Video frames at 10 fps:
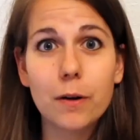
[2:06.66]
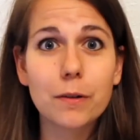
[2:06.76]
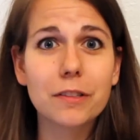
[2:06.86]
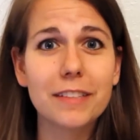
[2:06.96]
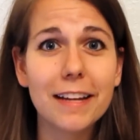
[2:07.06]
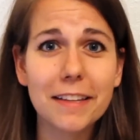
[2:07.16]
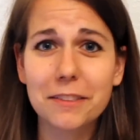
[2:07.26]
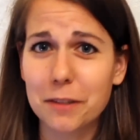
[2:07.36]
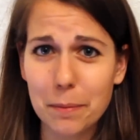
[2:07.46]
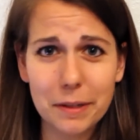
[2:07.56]
owner saying
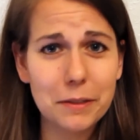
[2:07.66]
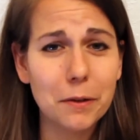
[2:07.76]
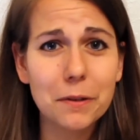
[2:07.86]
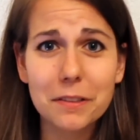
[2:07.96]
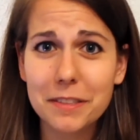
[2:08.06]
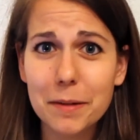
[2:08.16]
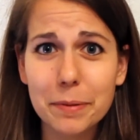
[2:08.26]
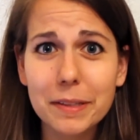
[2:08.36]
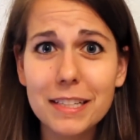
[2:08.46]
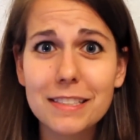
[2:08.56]
that somebody told the state
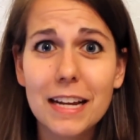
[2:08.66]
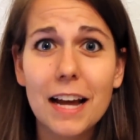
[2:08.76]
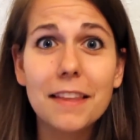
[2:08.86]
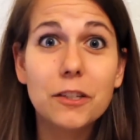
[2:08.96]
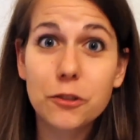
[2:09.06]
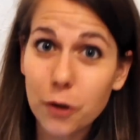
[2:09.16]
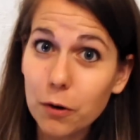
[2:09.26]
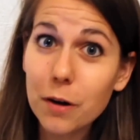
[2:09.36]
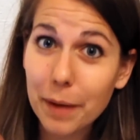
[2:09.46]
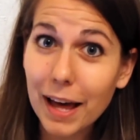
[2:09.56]
police and they
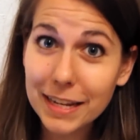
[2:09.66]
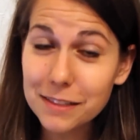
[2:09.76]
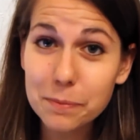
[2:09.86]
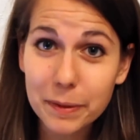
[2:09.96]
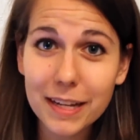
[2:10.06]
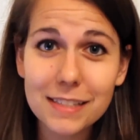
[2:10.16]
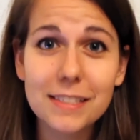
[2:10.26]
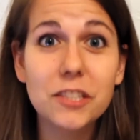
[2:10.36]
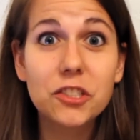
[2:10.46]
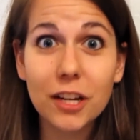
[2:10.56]
showed up at his
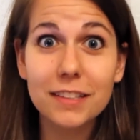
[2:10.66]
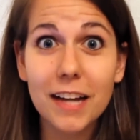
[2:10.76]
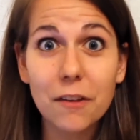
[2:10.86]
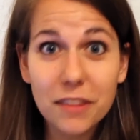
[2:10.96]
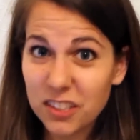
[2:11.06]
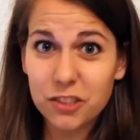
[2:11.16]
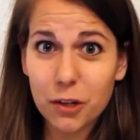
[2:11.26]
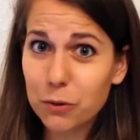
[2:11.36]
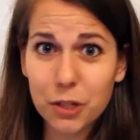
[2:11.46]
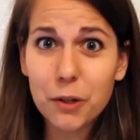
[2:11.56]
place to shut down this
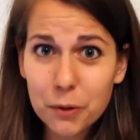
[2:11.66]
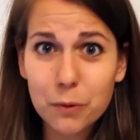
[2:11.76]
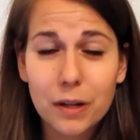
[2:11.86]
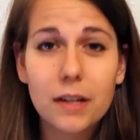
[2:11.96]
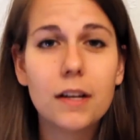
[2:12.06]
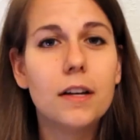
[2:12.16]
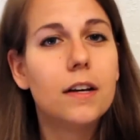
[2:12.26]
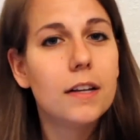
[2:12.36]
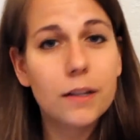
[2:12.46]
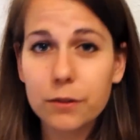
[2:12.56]
show too.
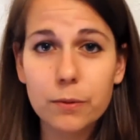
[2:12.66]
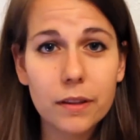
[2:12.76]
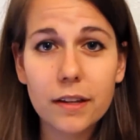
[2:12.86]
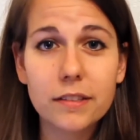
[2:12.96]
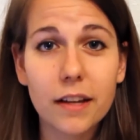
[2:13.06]
Here's what they